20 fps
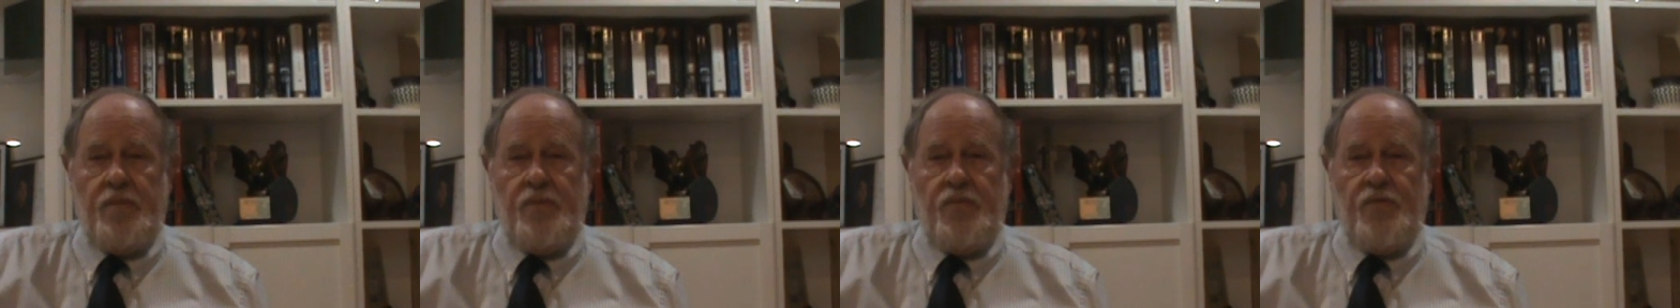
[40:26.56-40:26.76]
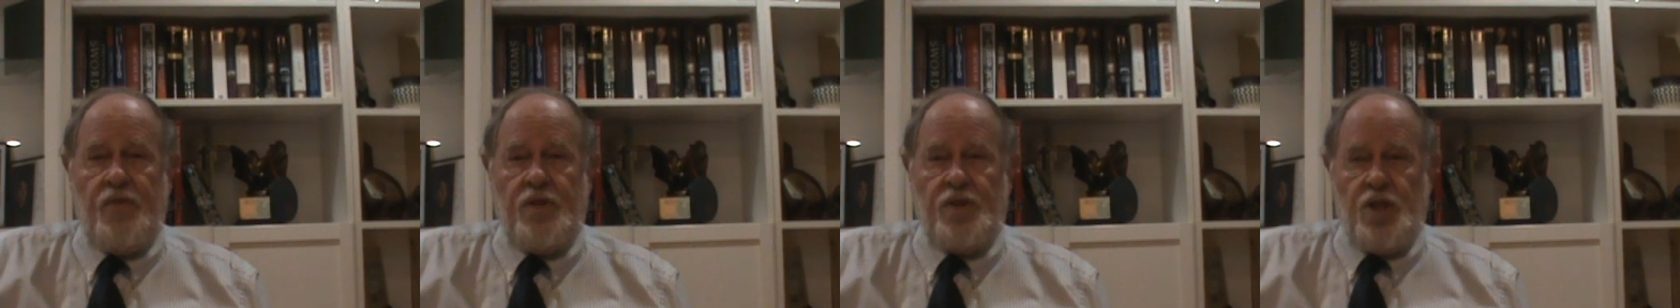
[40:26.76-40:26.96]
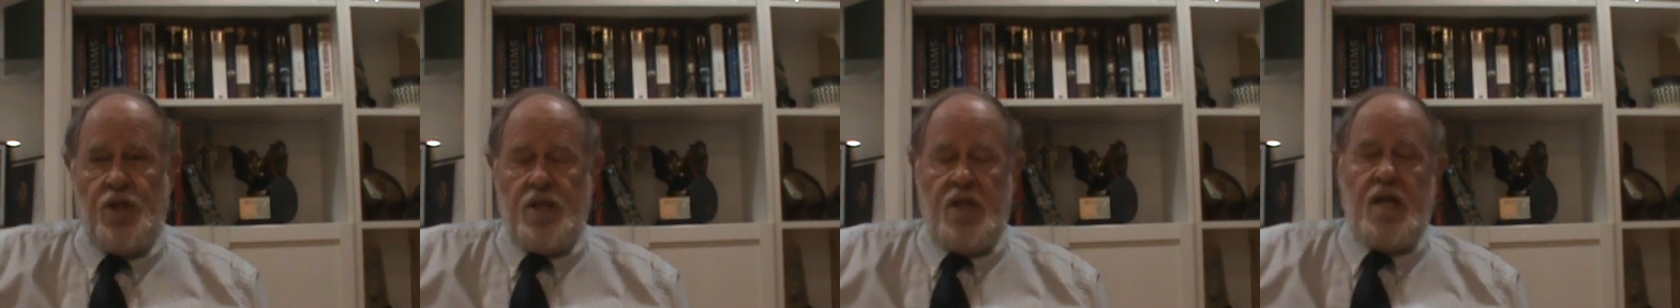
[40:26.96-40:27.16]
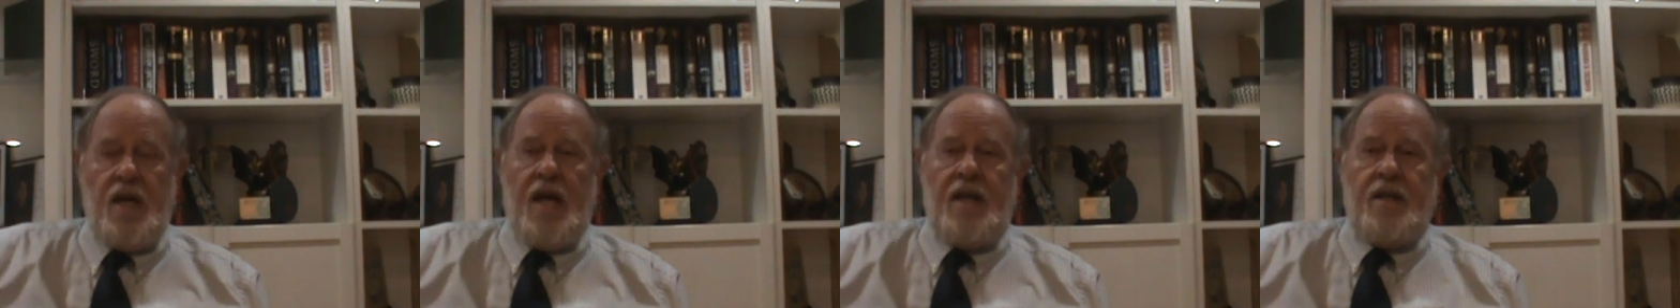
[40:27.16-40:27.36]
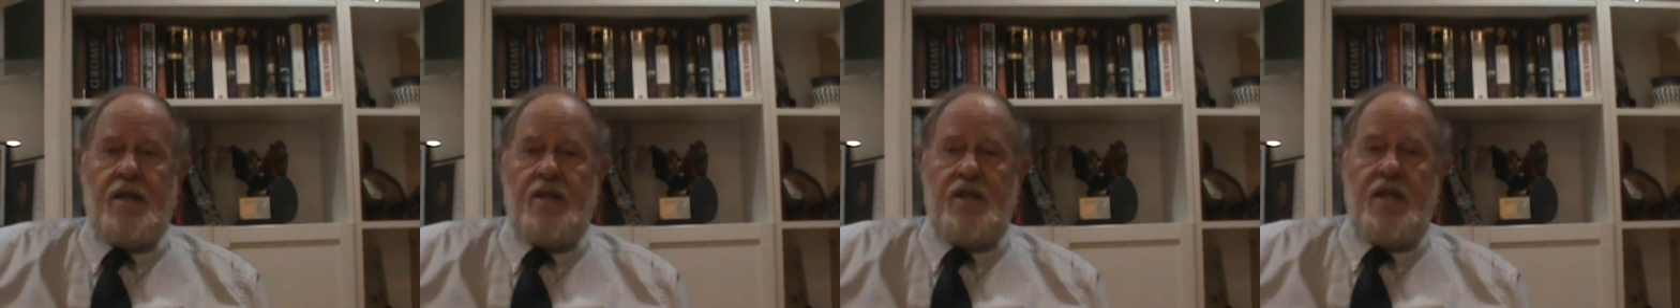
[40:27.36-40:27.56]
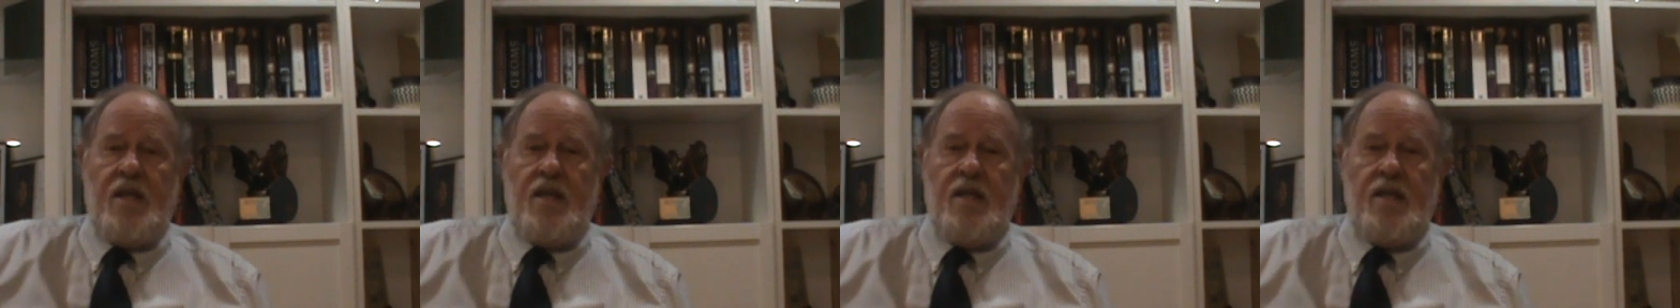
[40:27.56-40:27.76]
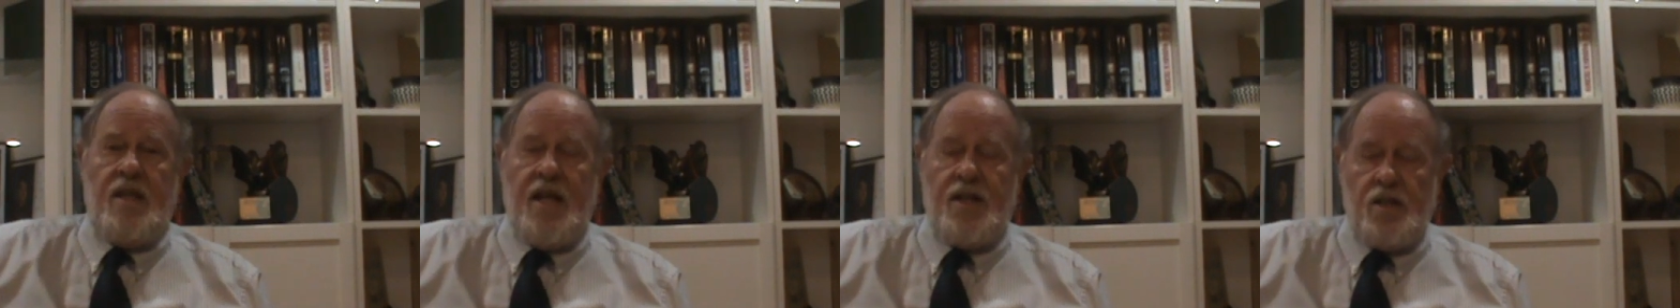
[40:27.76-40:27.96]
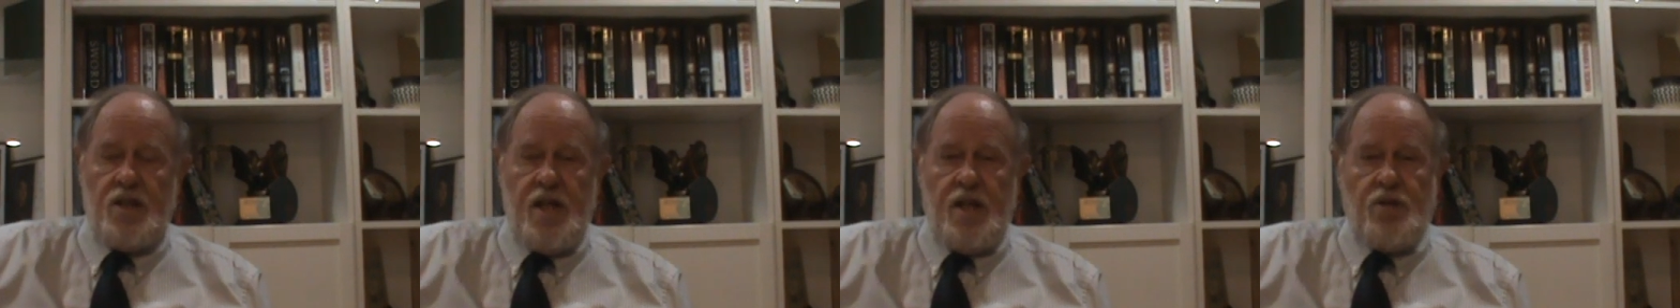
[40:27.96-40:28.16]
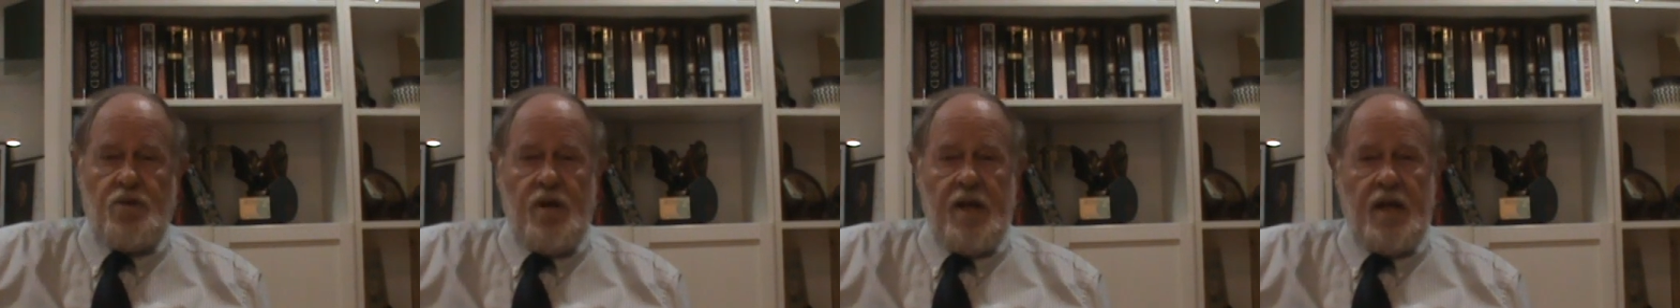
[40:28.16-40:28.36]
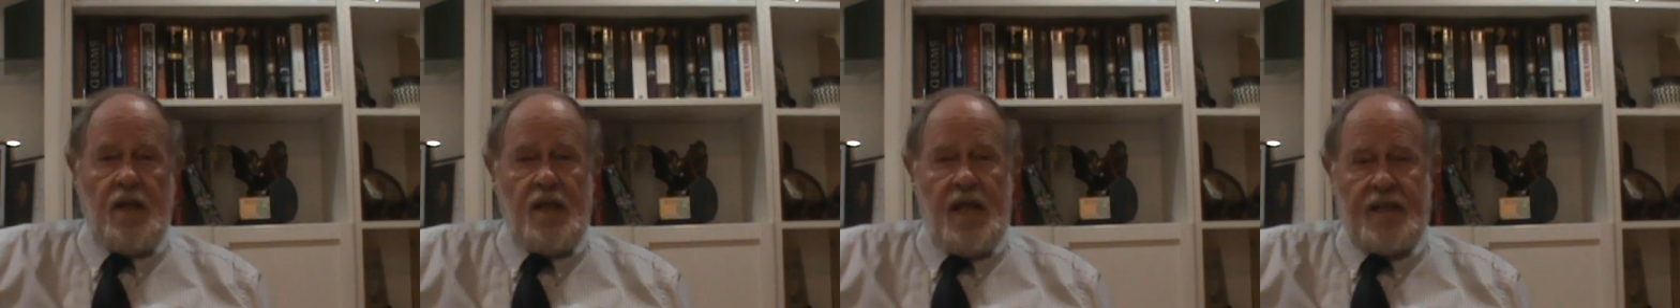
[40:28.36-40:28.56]
Virginia the legislature
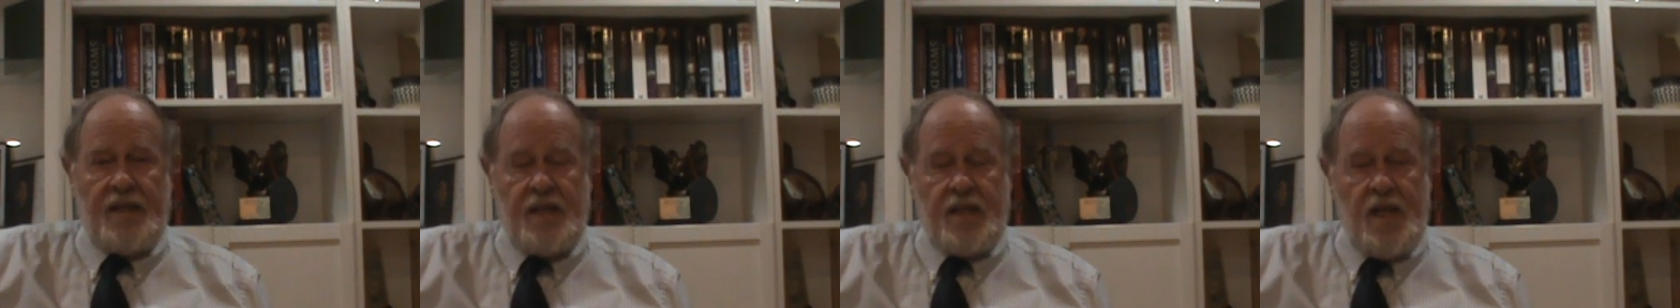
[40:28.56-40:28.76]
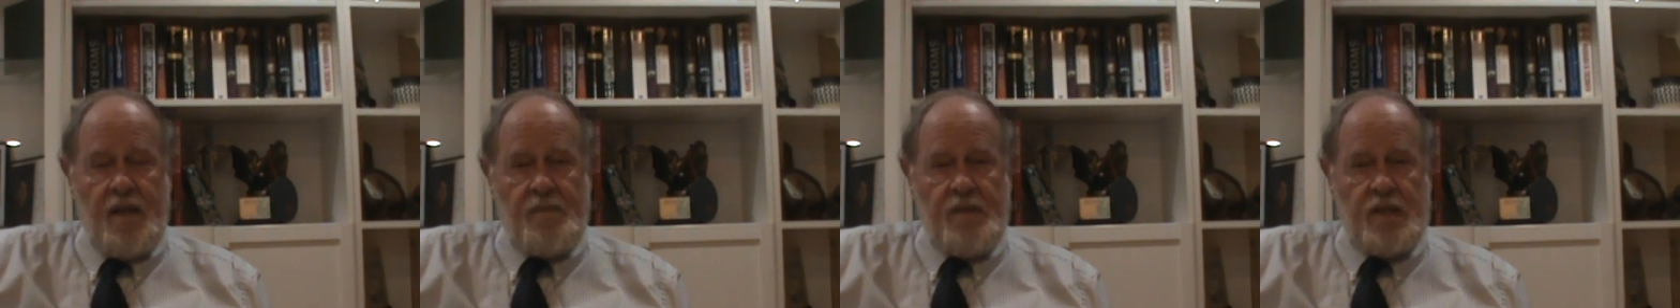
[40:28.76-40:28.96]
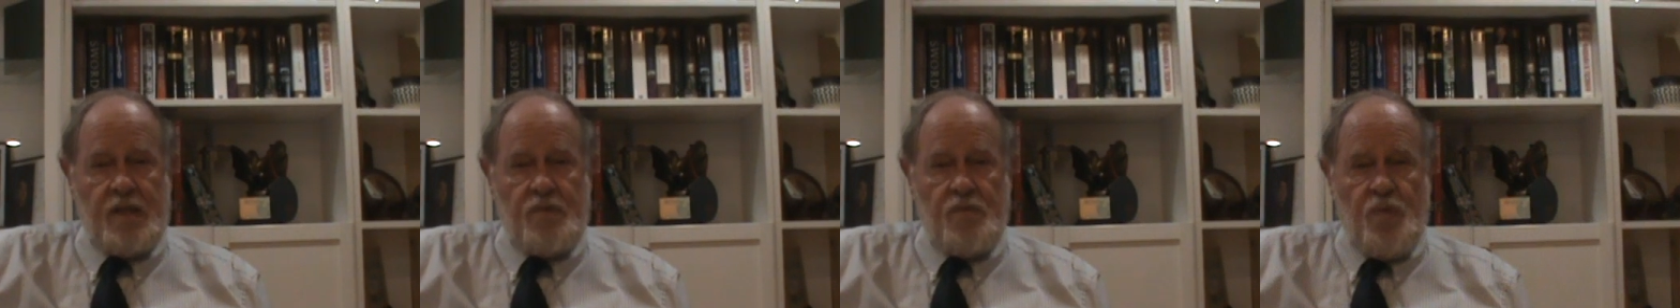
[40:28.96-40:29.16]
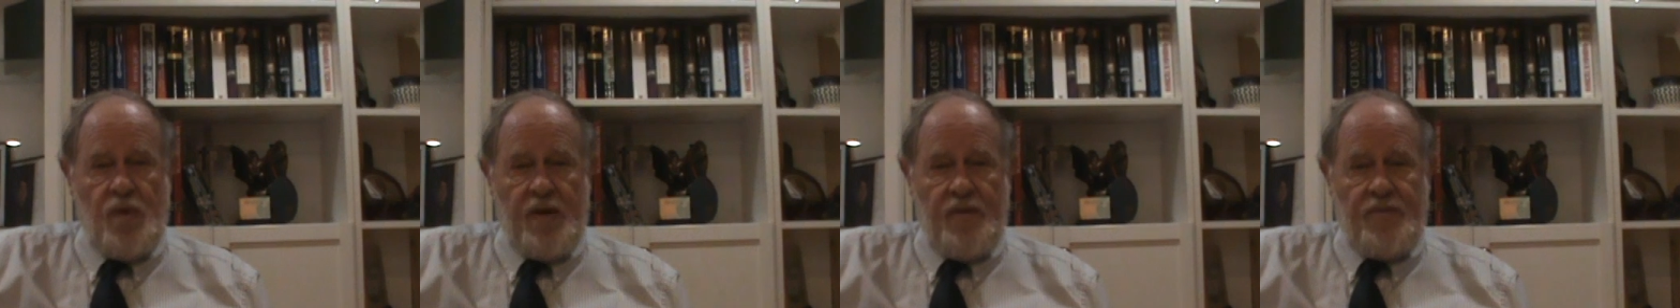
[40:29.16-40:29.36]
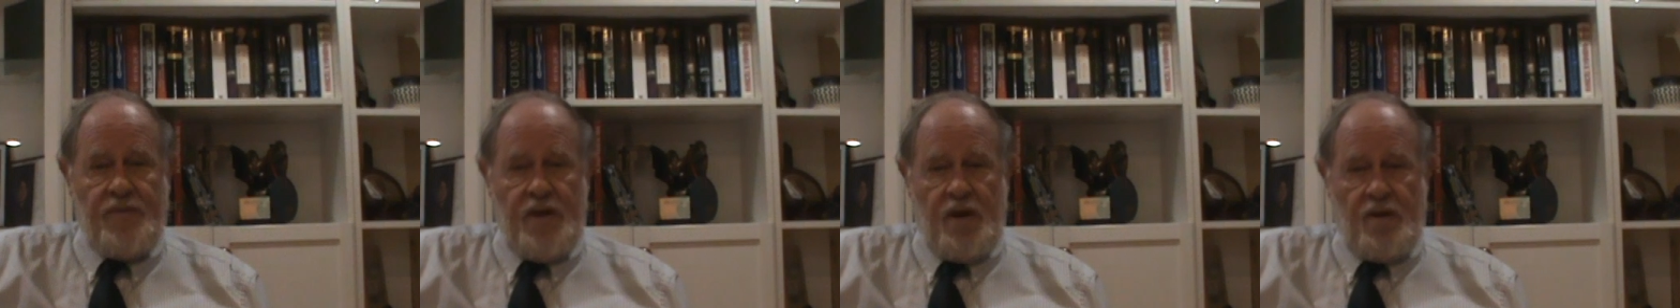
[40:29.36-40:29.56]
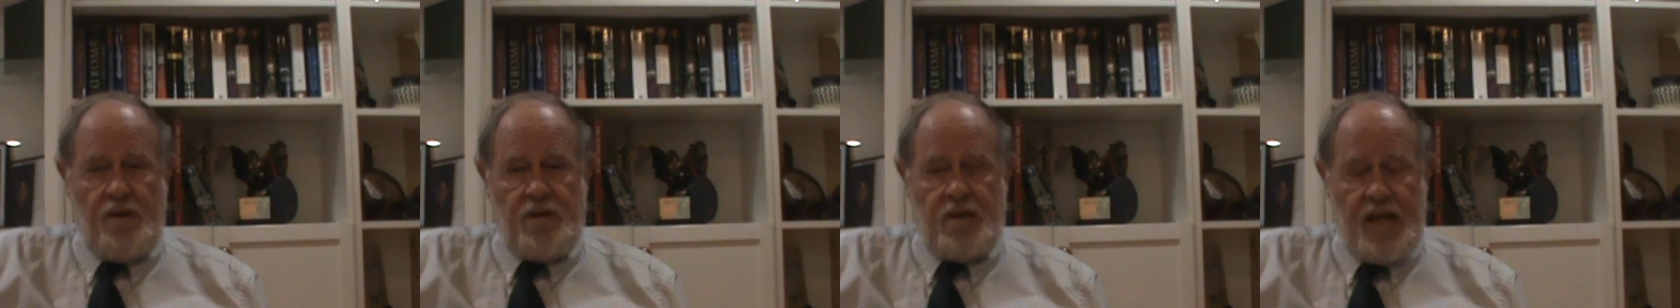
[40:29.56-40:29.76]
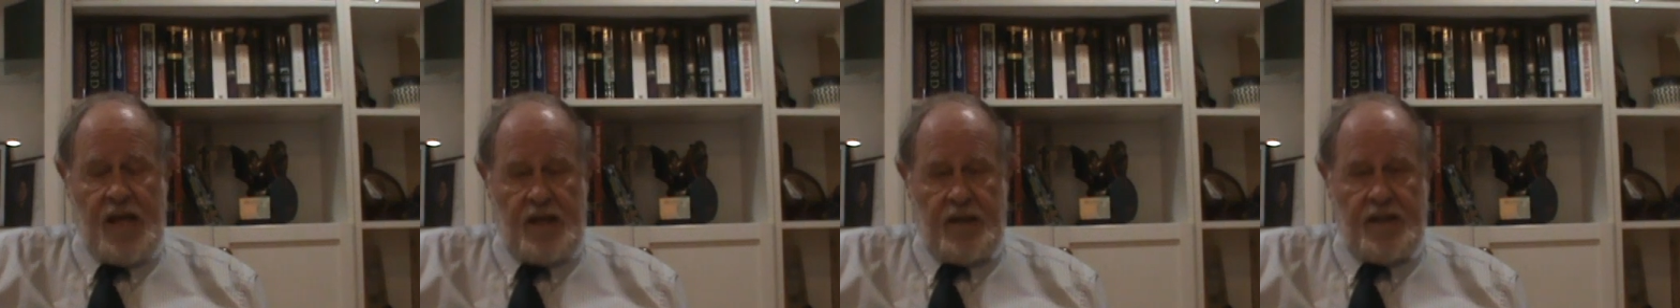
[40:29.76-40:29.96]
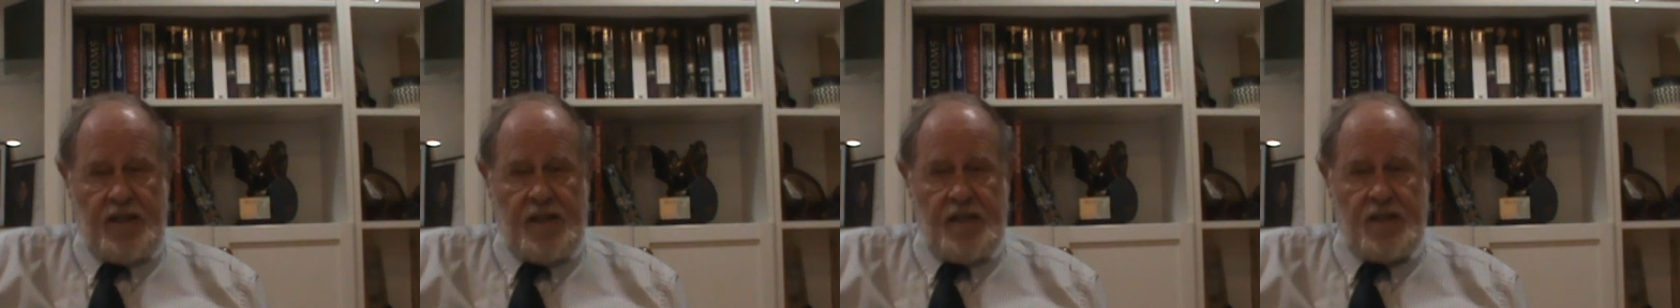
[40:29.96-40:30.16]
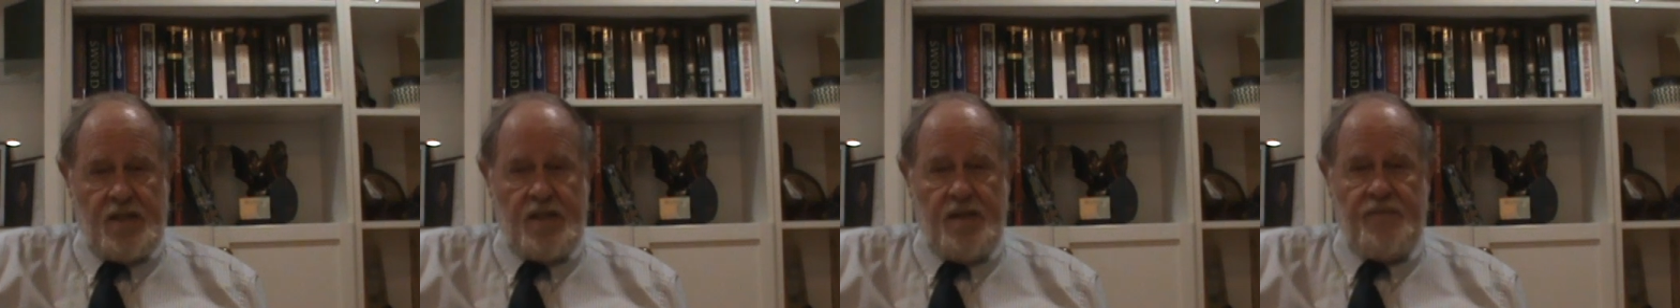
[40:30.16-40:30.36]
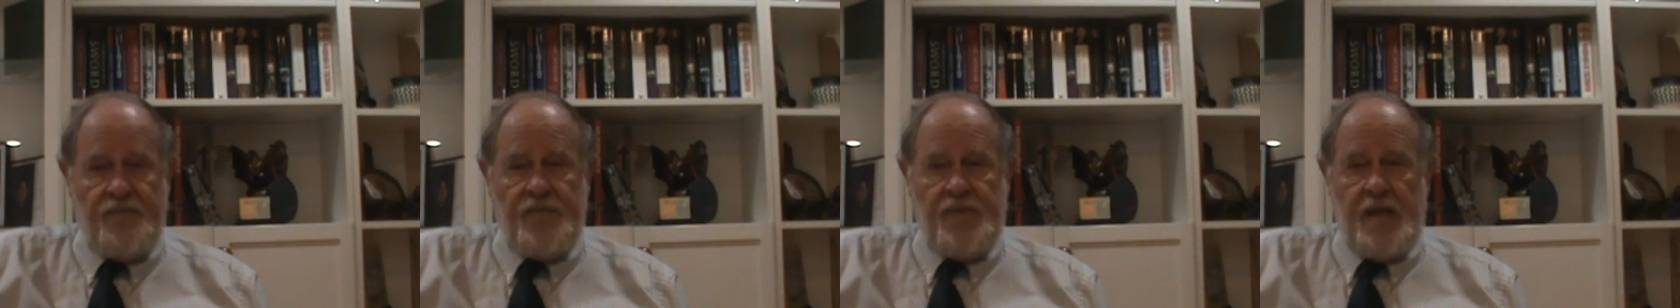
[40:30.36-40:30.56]
had elected him as one of their
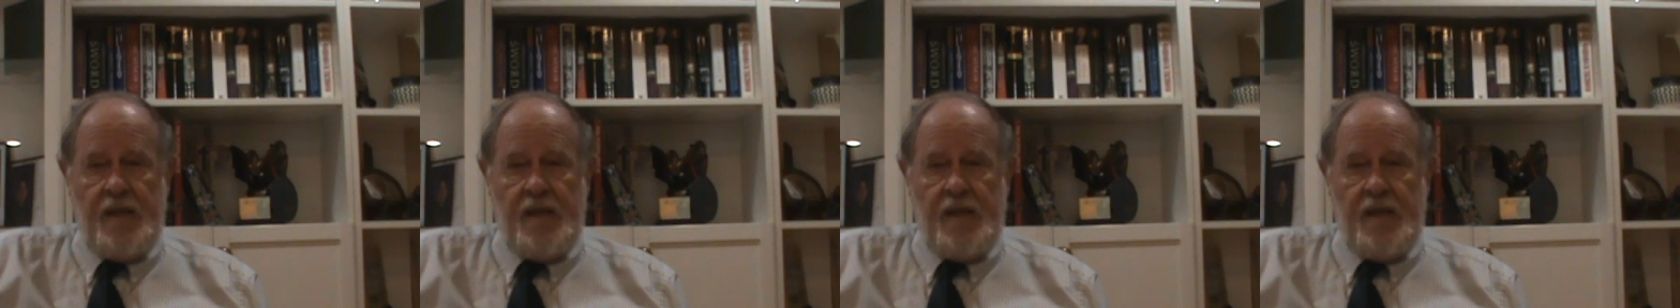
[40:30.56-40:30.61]
delegates,